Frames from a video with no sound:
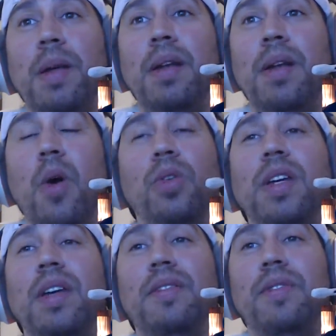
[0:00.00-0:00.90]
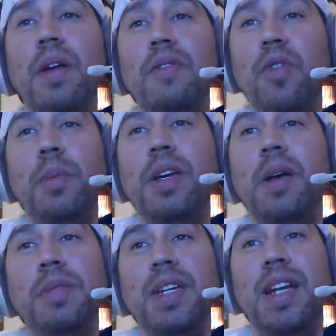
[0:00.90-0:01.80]
but only if Roman
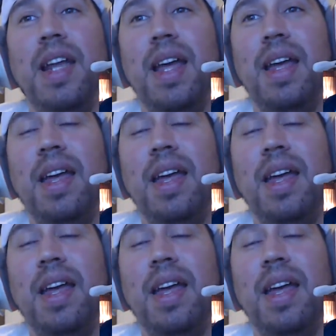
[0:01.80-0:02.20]
comes in